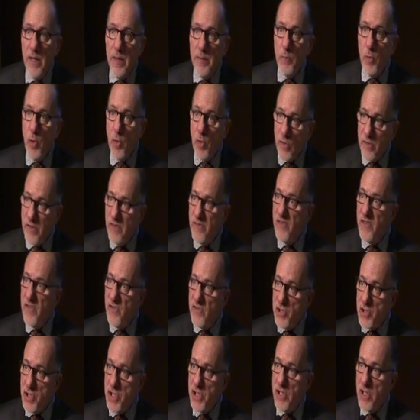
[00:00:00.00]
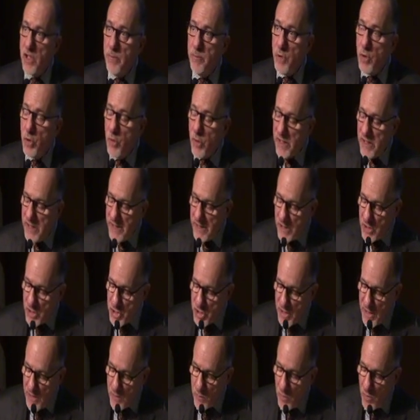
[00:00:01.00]
or the physician community in
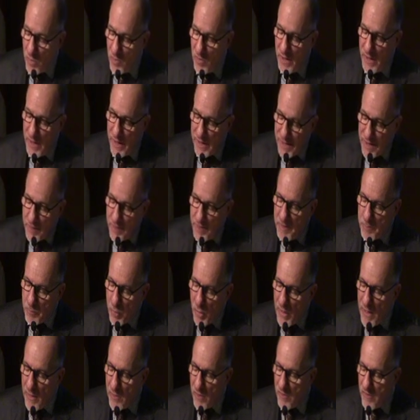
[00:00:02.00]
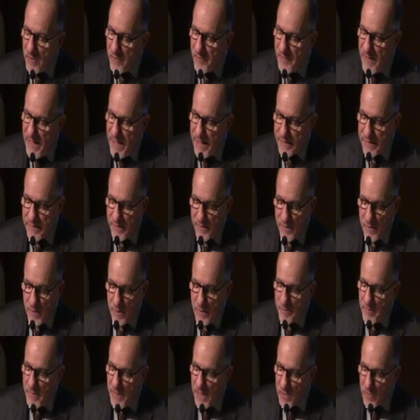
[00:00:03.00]
general, can be proud of the fact that
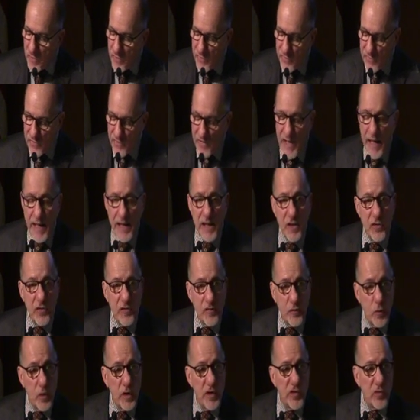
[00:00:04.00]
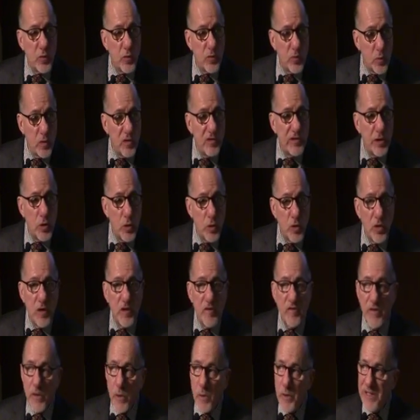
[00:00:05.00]
the medical society's voice was really
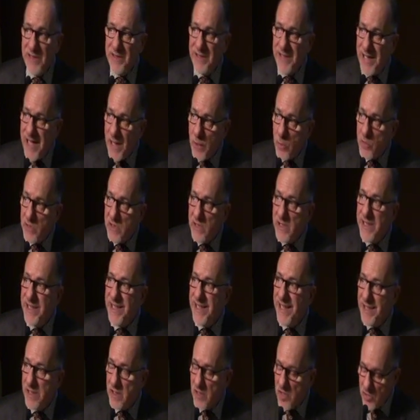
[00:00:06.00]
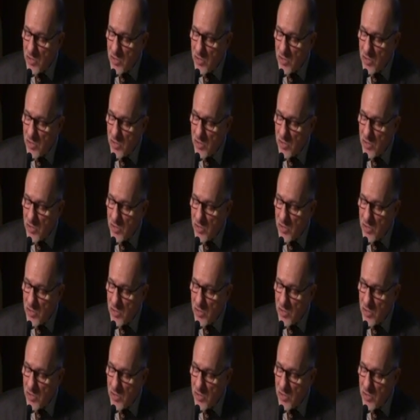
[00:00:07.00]
heard very loudly and